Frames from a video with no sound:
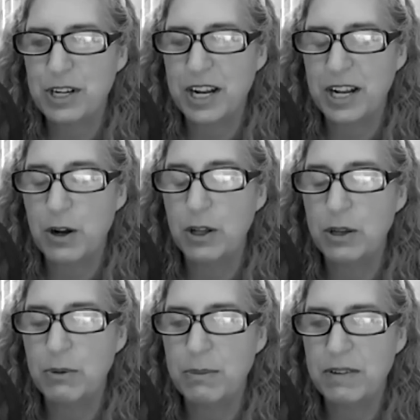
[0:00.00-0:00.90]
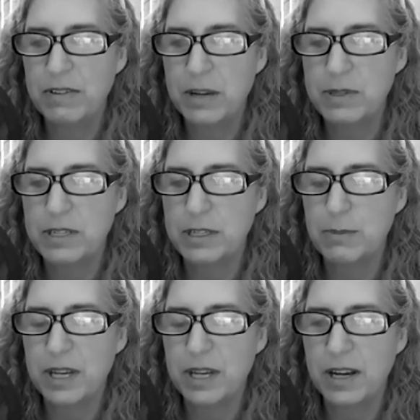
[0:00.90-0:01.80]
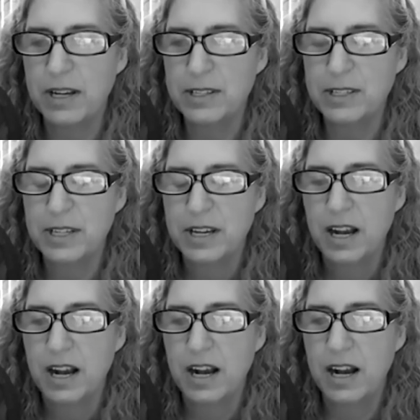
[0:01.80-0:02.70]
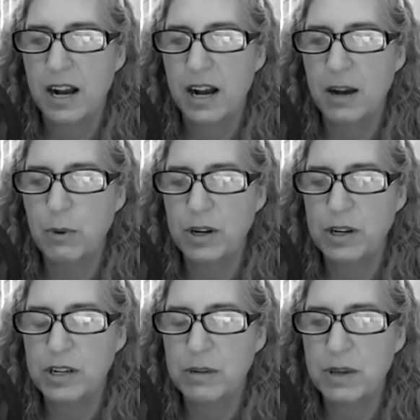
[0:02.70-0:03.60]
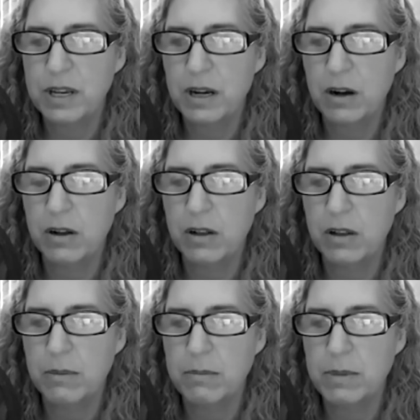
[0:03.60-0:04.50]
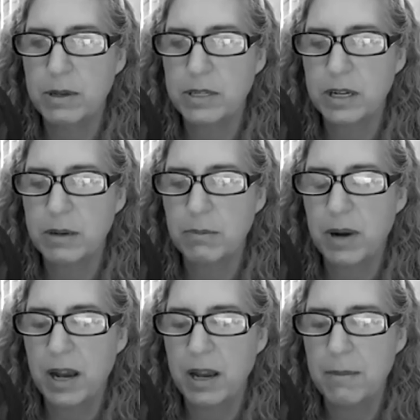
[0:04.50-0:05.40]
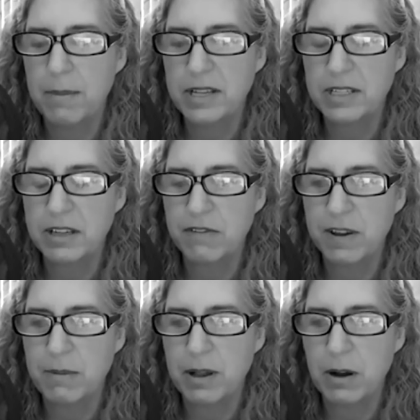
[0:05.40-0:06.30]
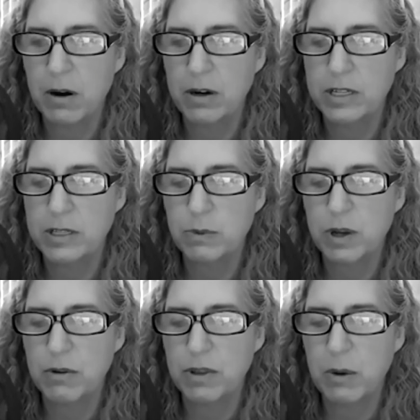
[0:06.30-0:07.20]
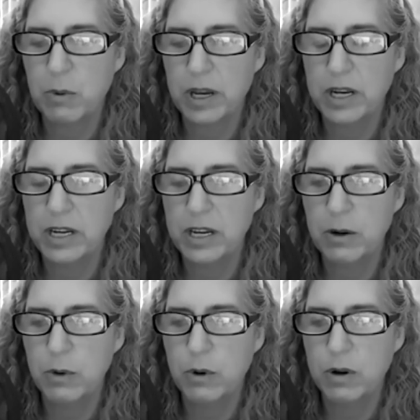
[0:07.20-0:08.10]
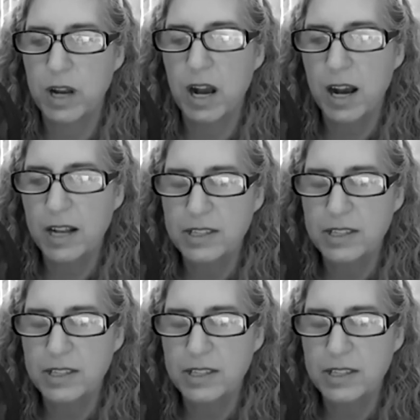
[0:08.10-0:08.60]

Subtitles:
And I called it Women of Substance because I wanted it to be all music by amazing female artists, whether they were indie or not,